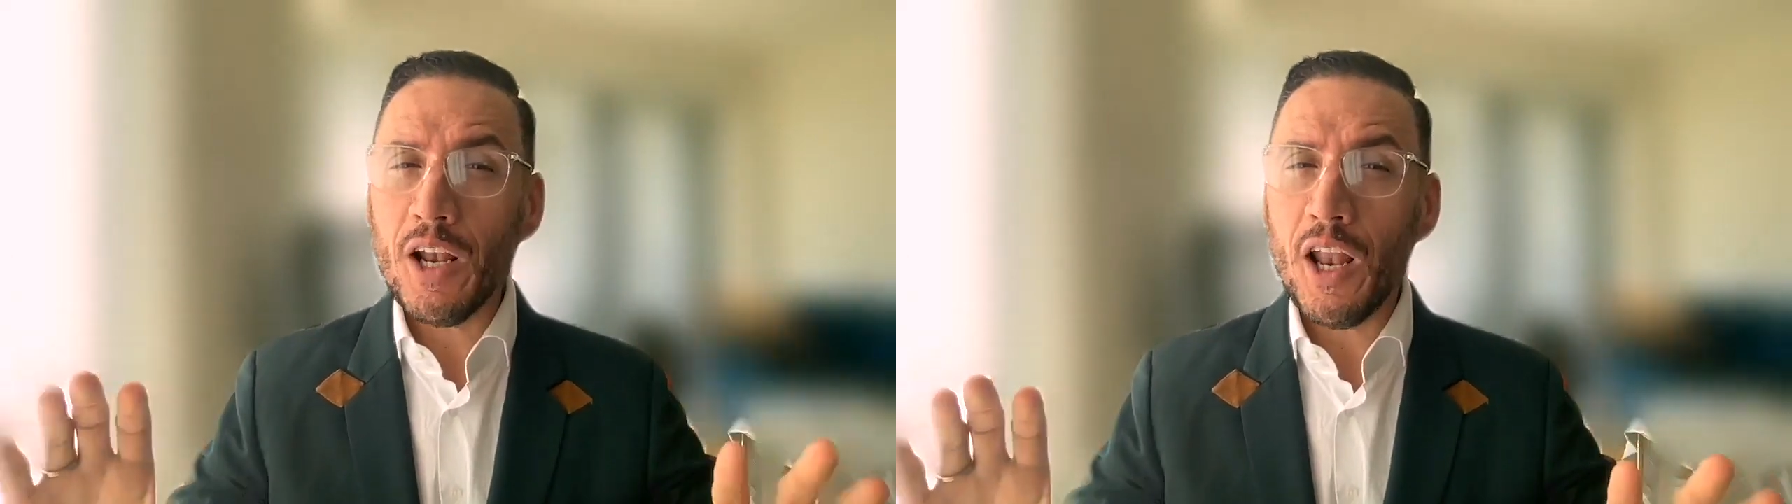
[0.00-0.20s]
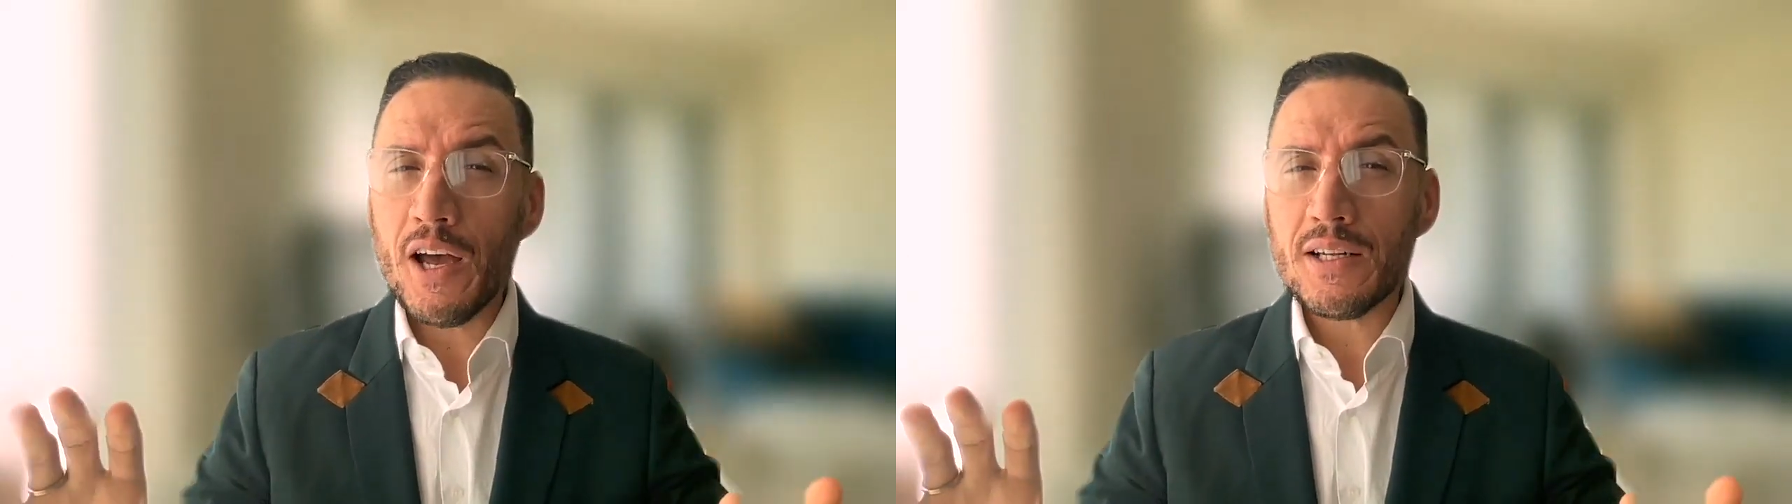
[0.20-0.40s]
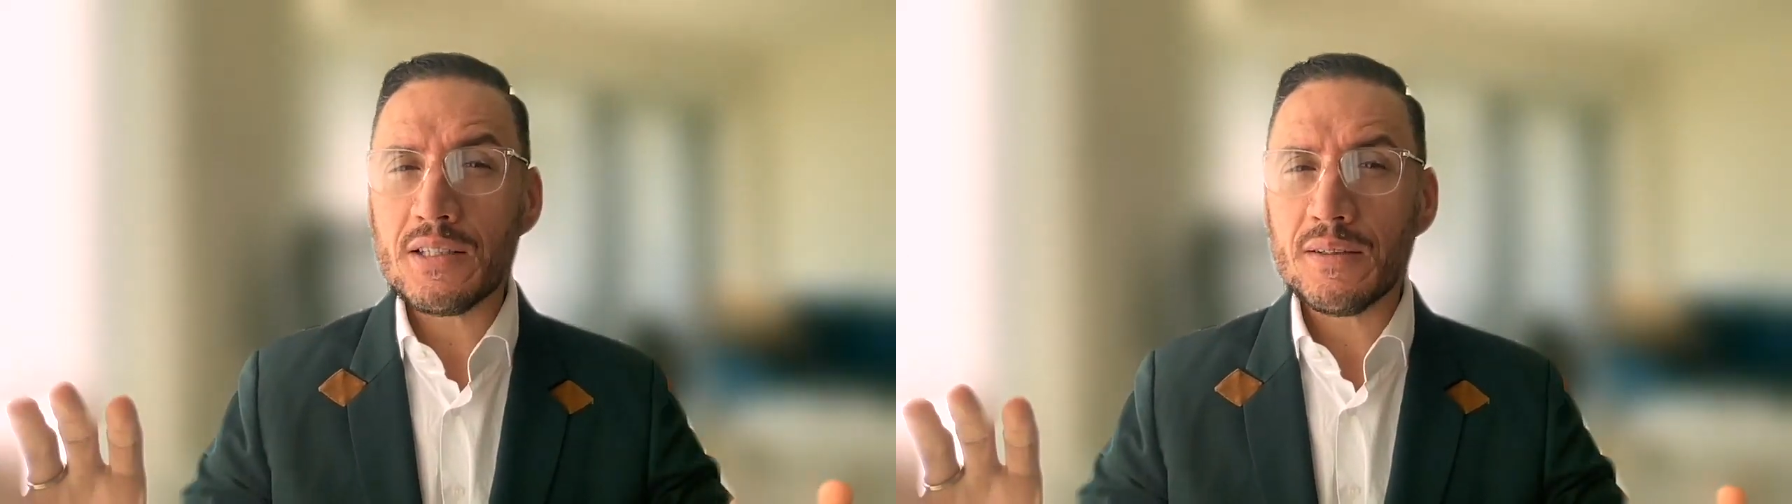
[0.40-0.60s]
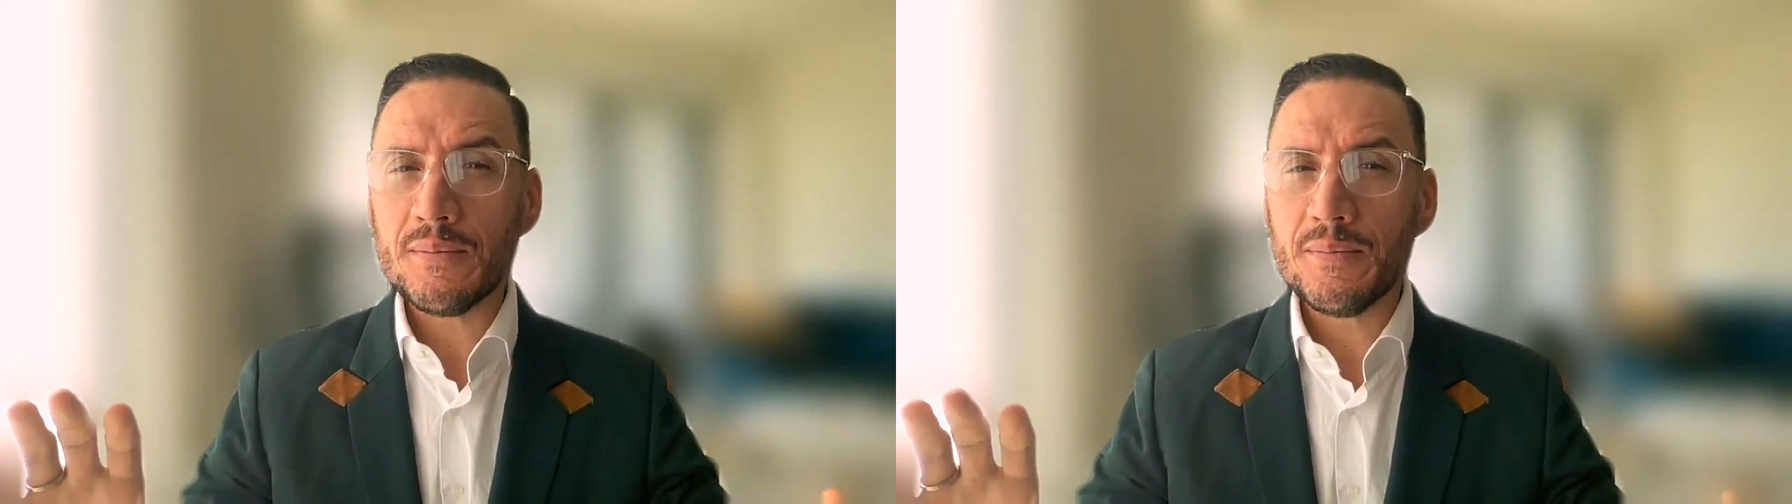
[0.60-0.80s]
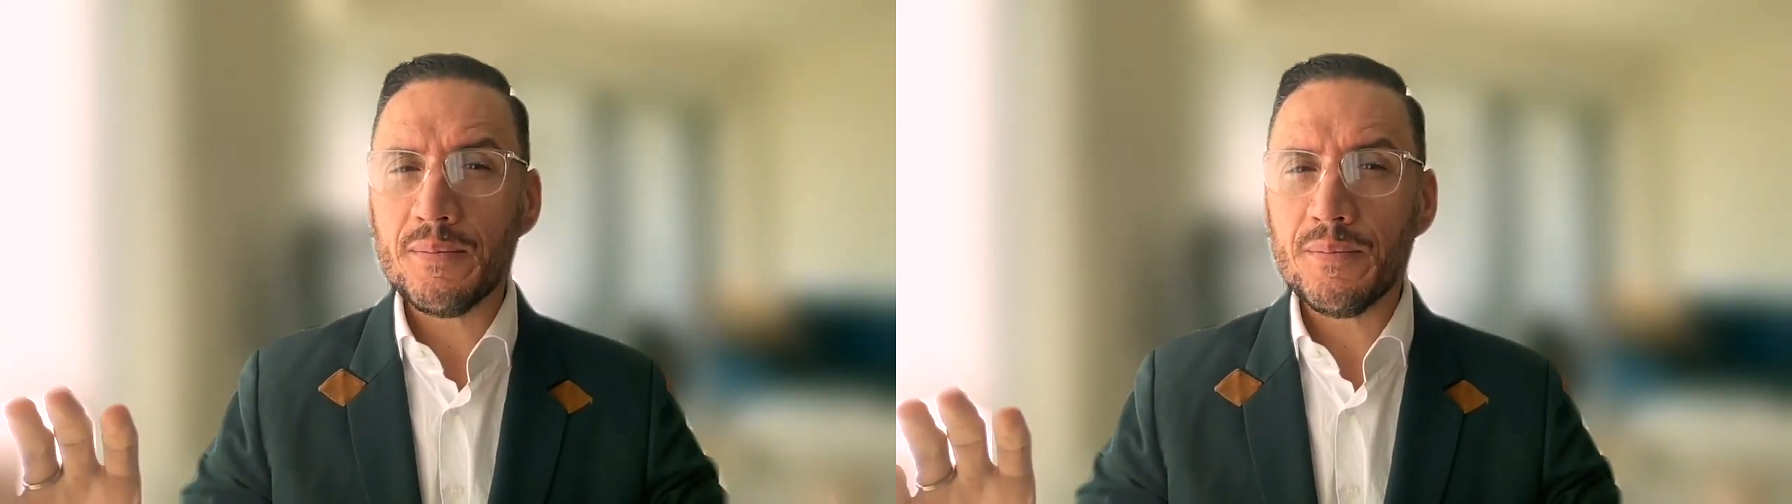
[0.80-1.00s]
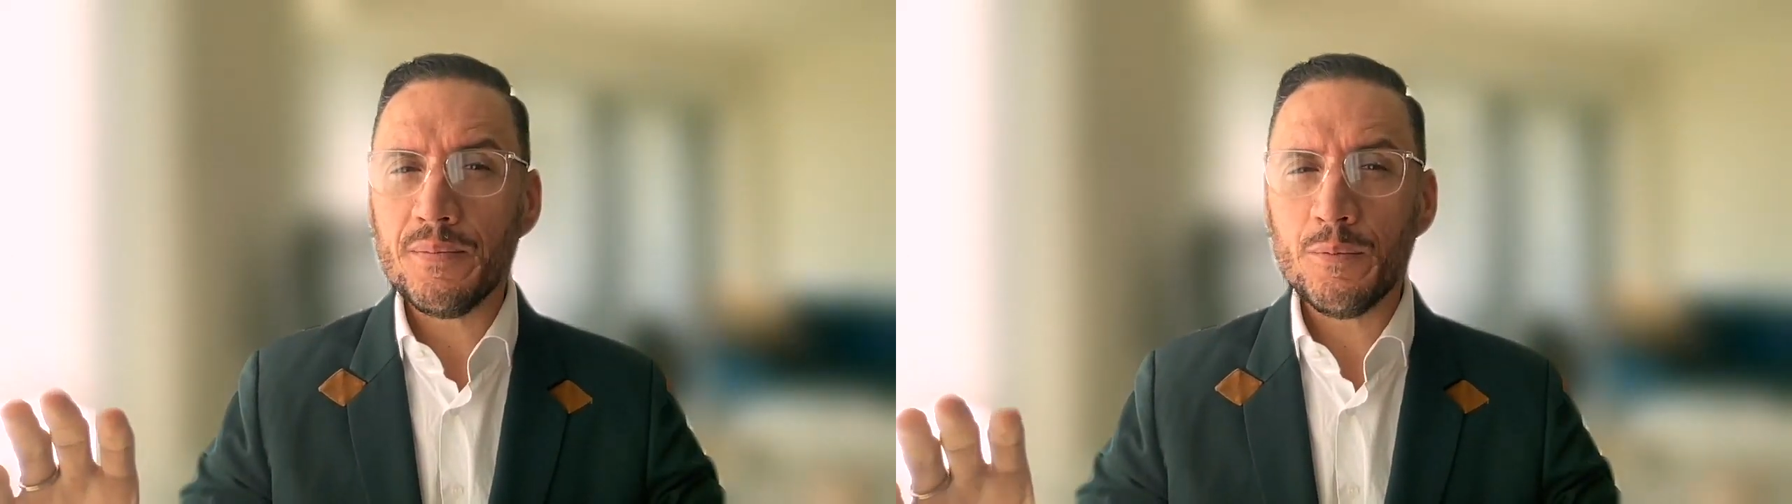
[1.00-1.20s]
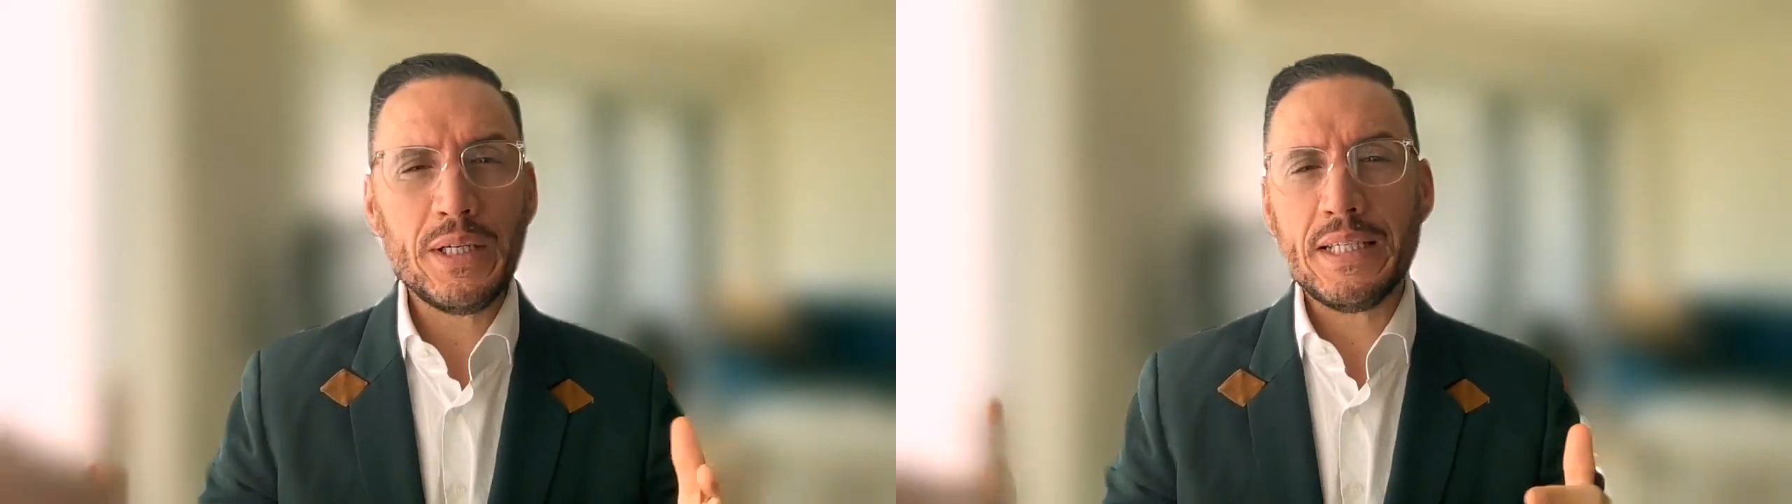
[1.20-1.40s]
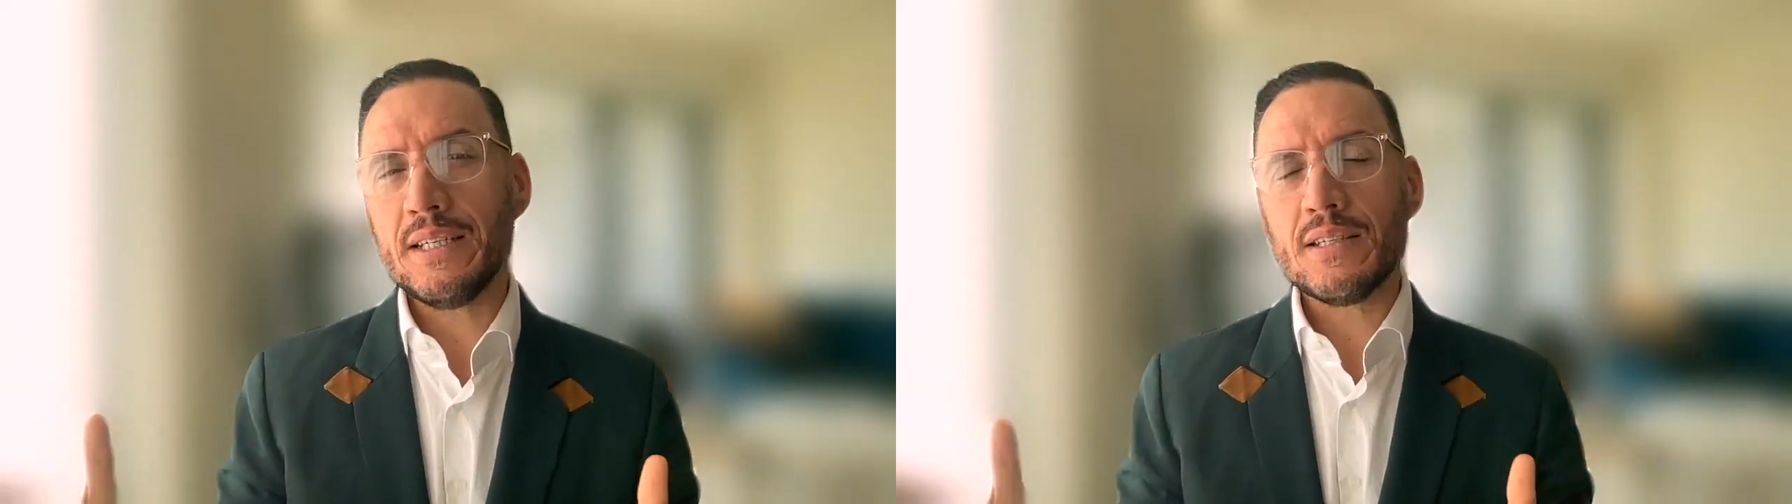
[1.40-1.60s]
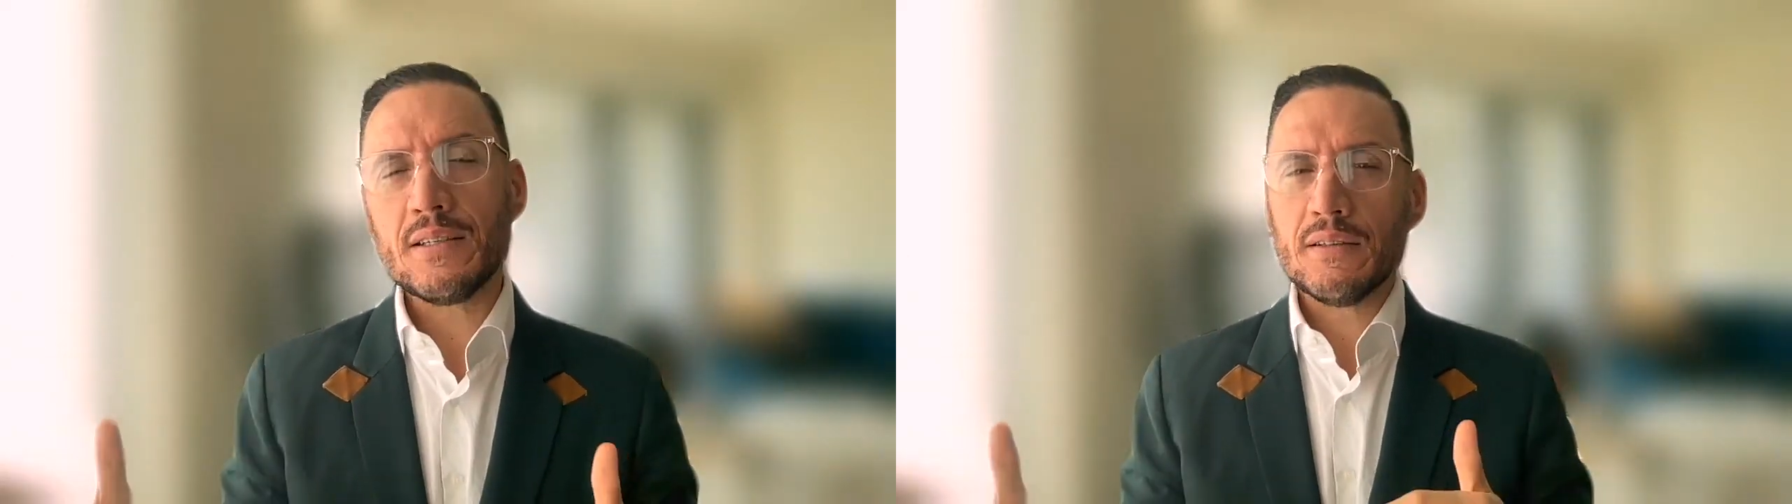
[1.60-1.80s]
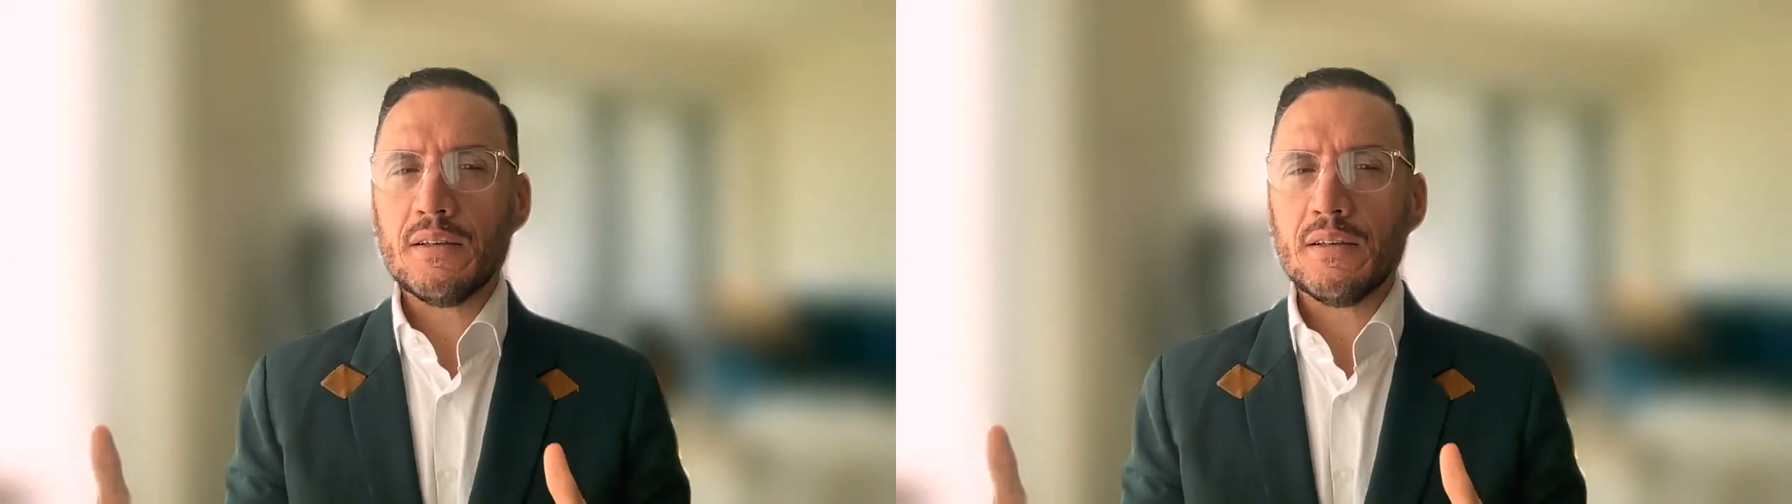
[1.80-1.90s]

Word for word: alert, we didn't.